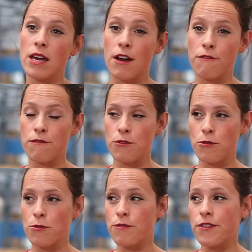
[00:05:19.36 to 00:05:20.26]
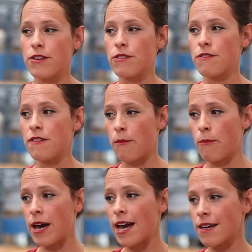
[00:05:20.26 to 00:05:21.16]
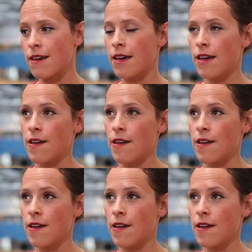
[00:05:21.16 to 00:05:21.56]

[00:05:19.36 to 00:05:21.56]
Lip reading: have to take a step back